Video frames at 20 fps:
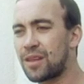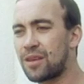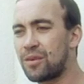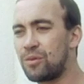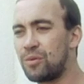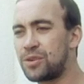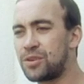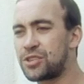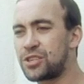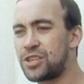
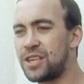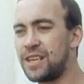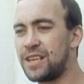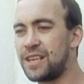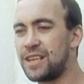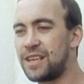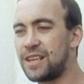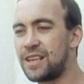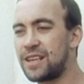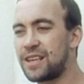when
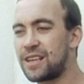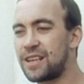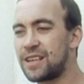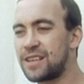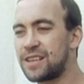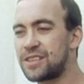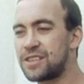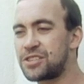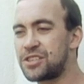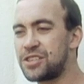she
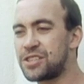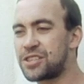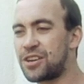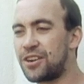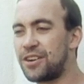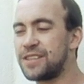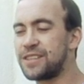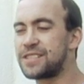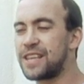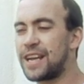
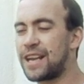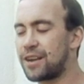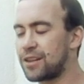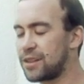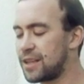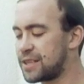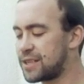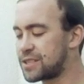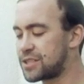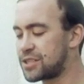started saying her
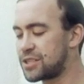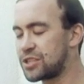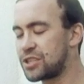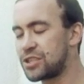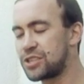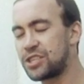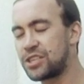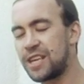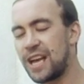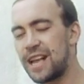list,
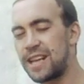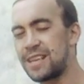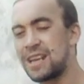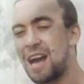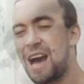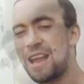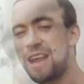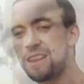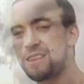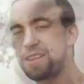she had
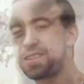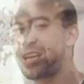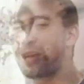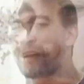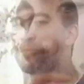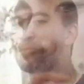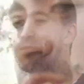God at the top